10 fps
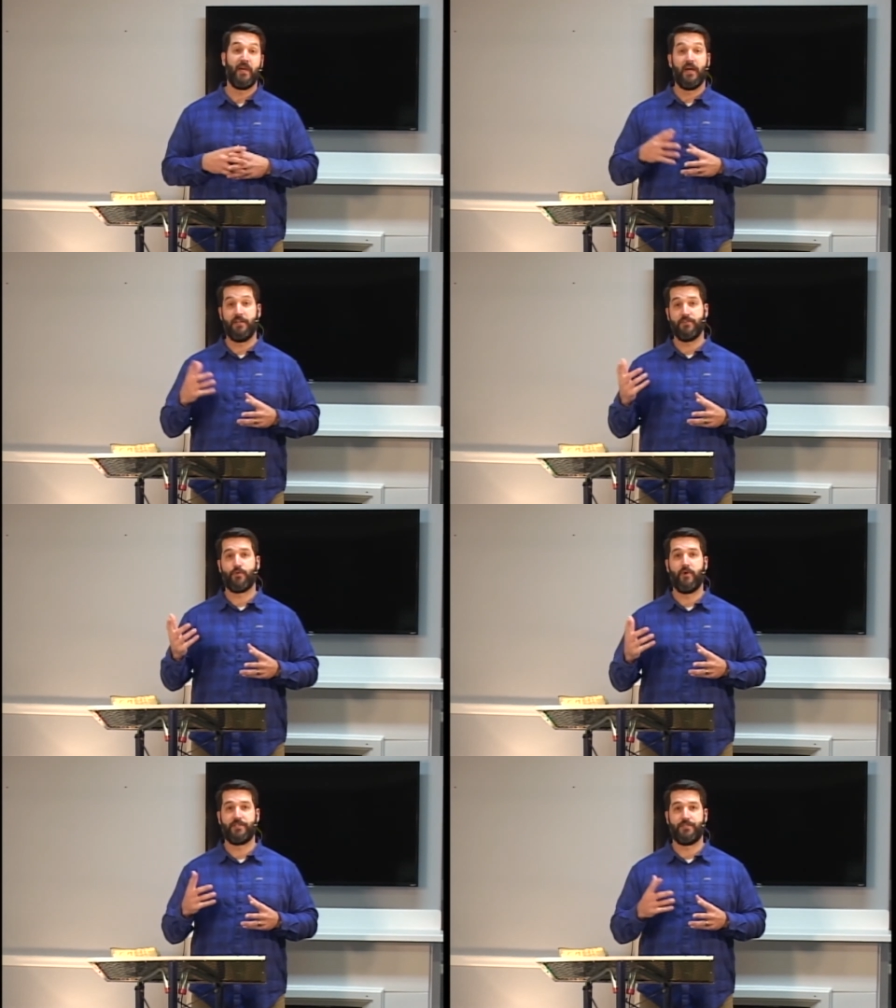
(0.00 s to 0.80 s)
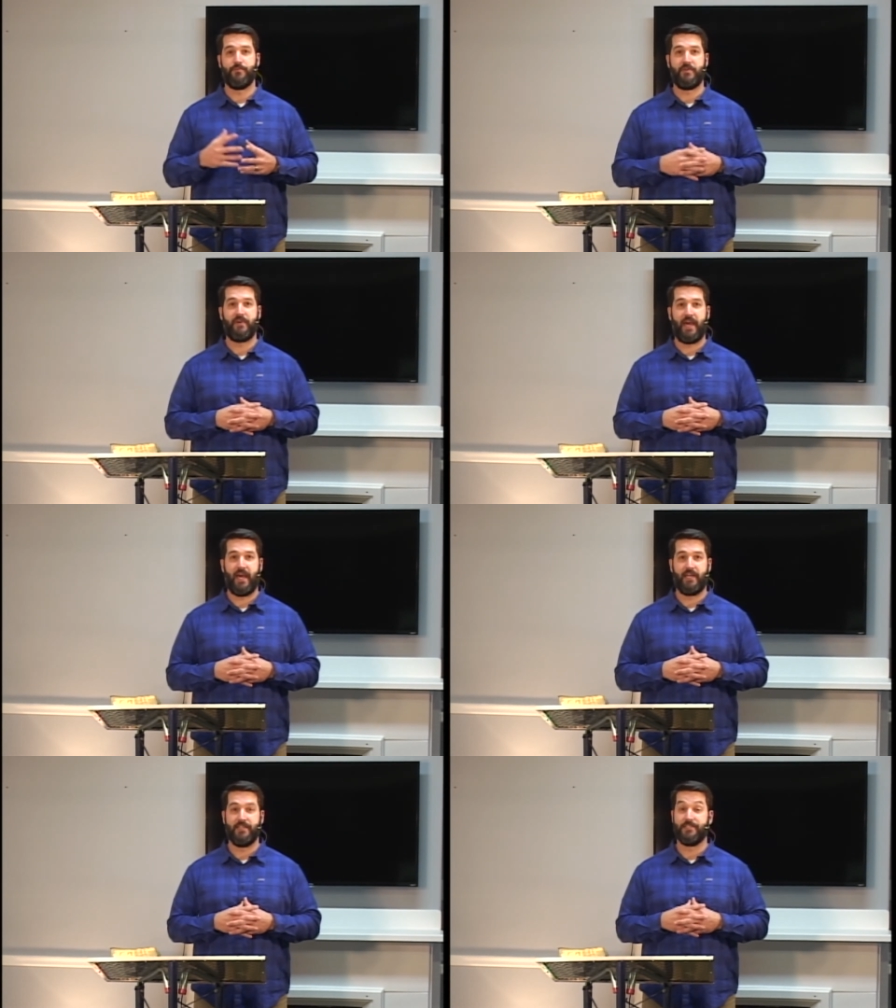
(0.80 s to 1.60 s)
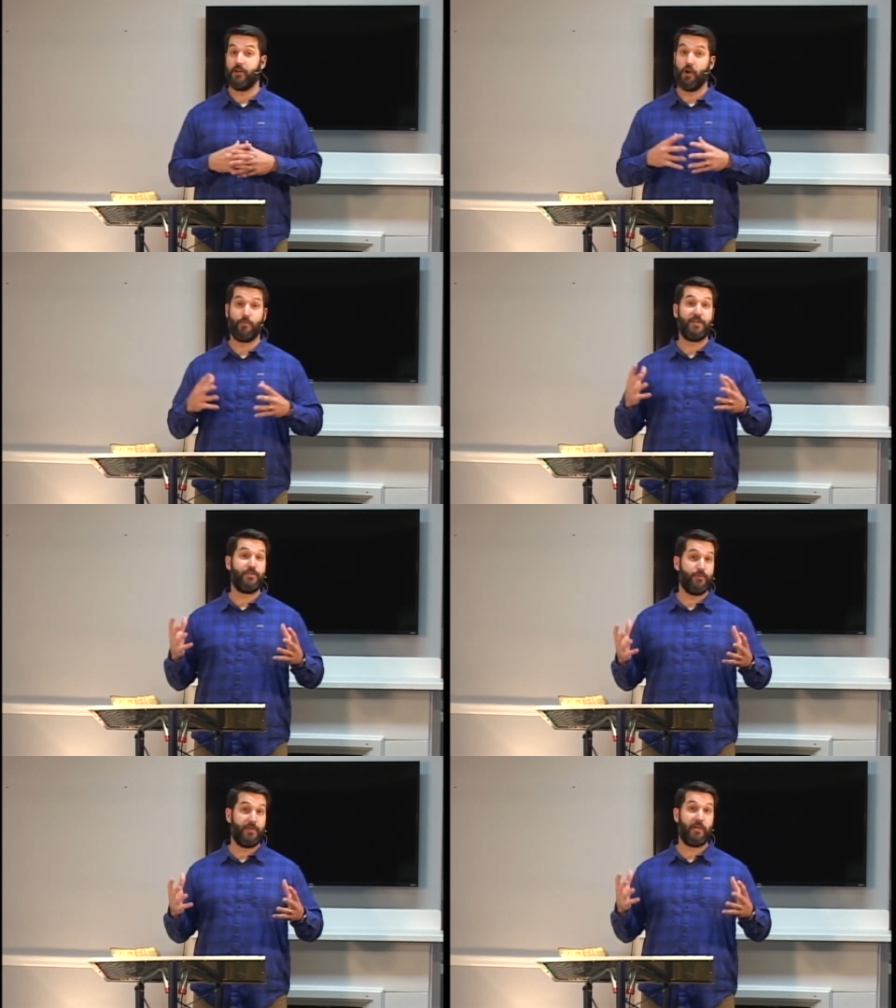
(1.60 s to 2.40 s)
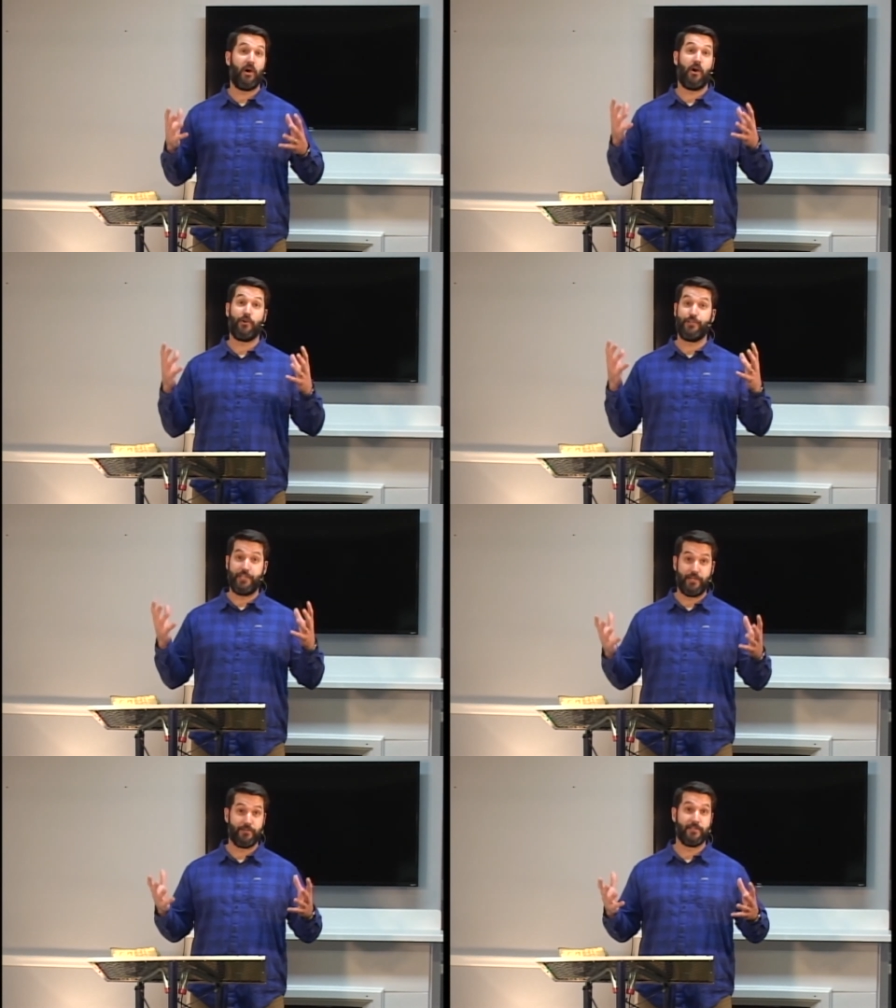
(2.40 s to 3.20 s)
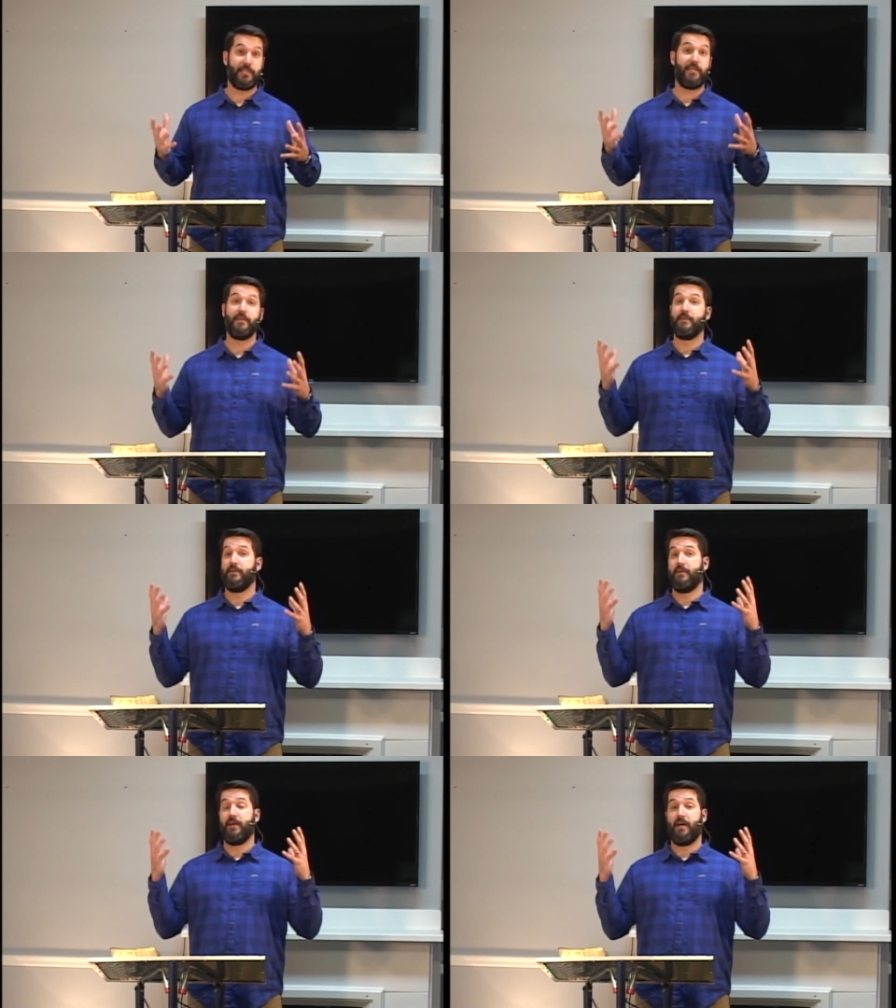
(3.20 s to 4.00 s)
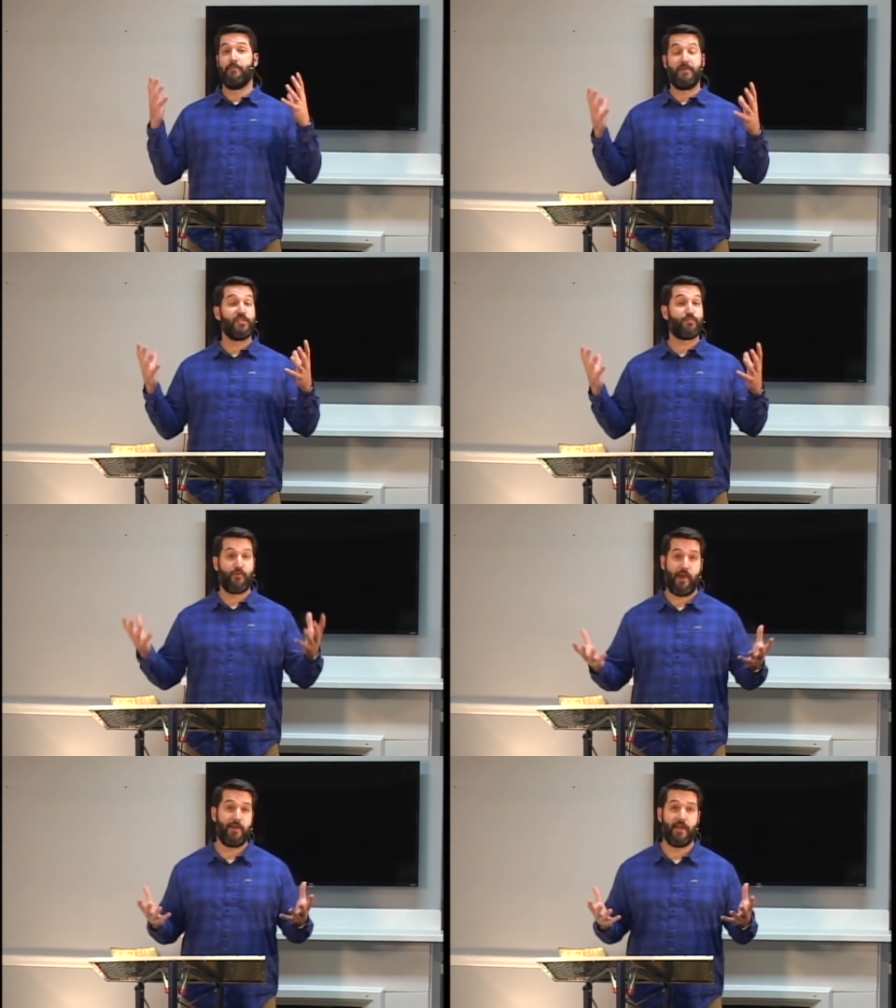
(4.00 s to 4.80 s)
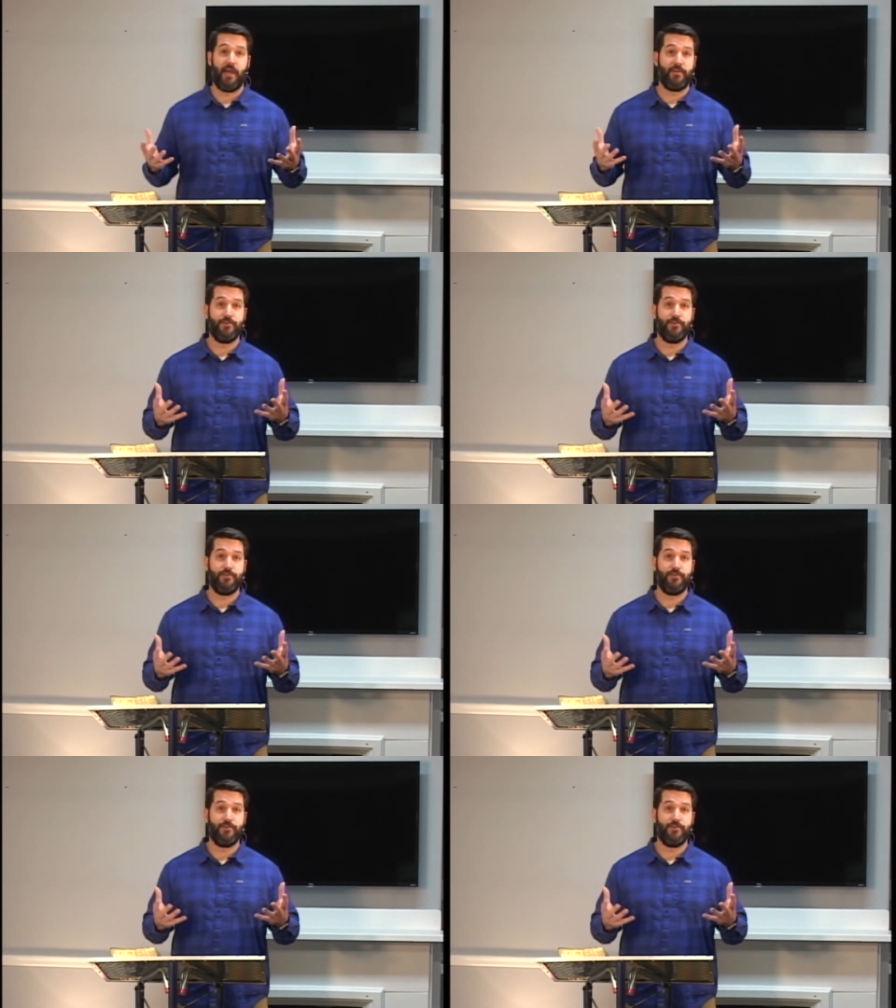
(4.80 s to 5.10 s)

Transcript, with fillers: Another question we've had is Are we doing our yearly uh, men's prayer night?